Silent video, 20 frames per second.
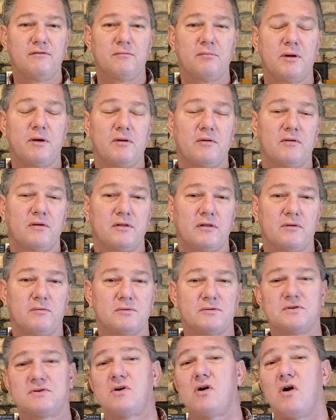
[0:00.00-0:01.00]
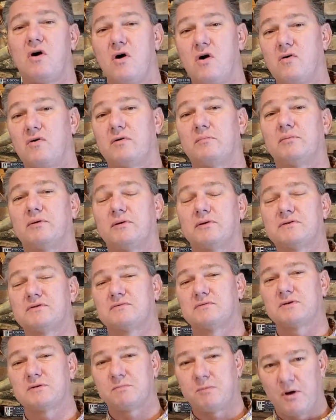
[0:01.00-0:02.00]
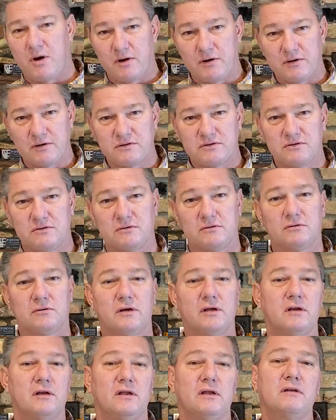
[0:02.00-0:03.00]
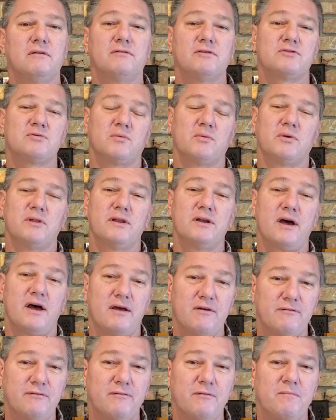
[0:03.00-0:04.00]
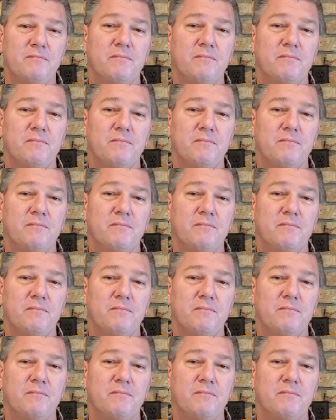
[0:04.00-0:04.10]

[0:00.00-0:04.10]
Apparently there was a call and police responded to an individual with a knife.